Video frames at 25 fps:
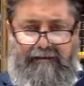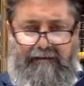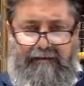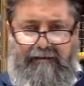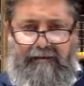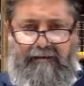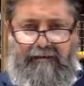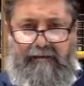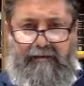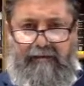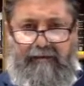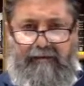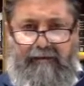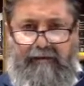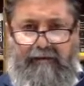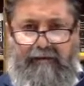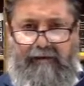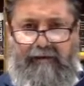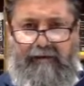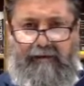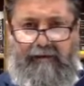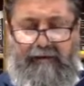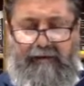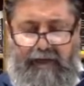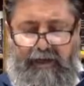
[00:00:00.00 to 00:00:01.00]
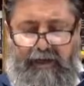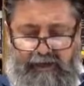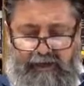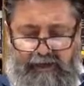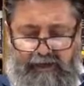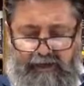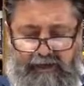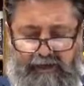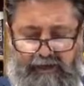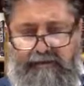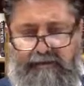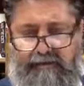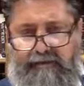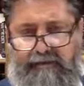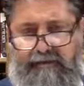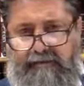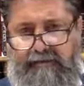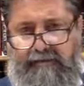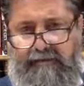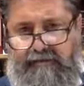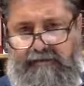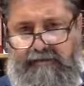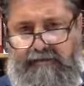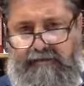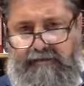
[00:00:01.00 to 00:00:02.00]
You know, Rabbi Meir Baal HaNes,
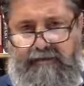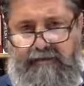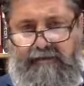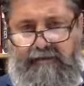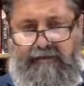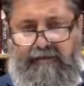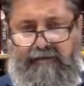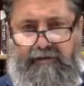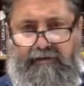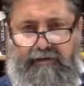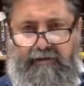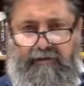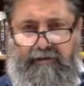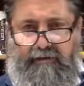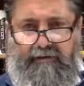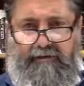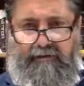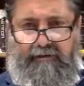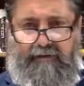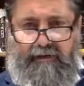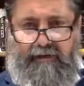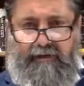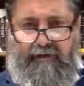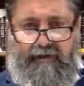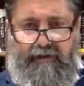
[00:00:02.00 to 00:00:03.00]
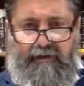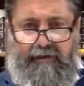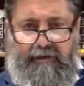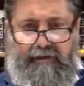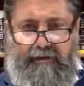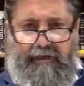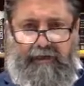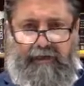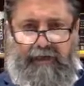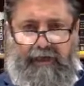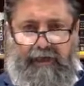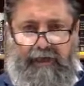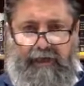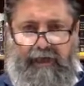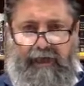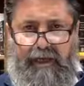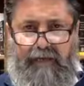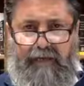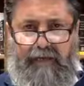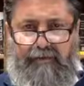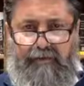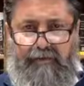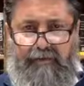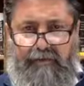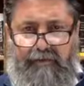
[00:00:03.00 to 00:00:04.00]
just so you know, he
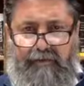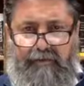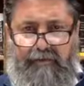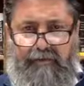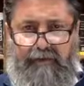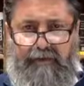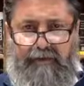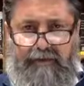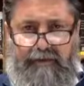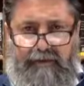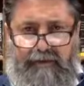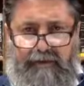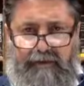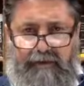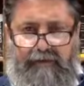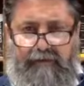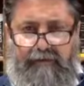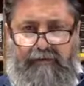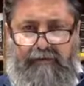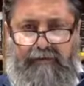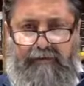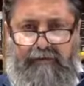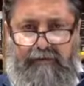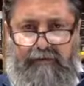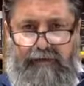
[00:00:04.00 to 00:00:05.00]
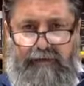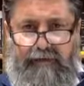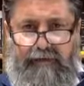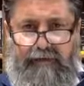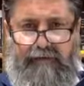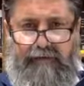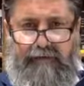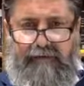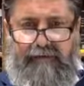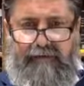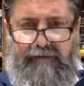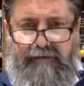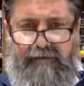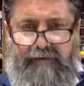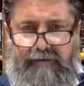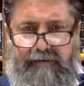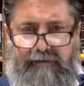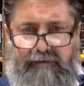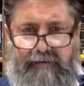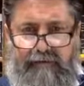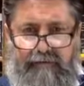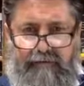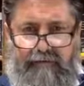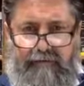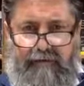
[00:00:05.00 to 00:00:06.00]
came from Neron, the
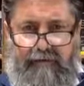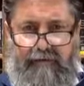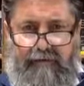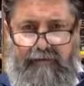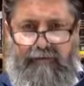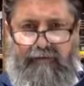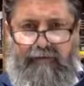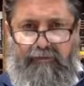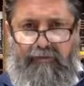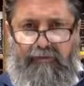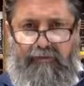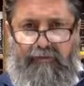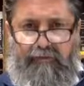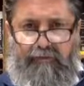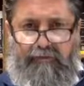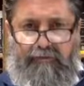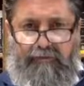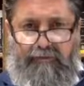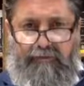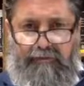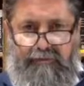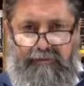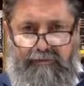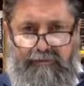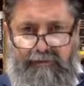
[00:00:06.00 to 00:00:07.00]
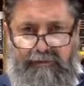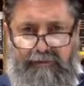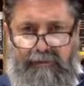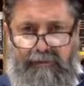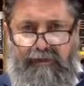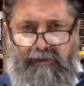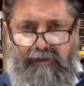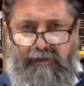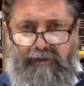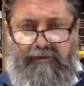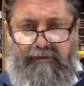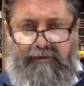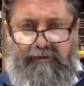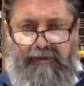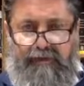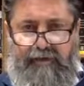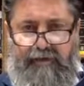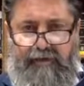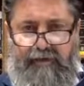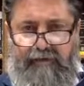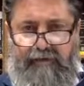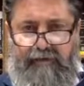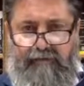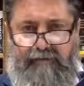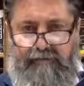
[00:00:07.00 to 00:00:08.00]
Caesar of Rome that
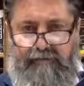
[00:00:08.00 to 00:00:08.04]
converted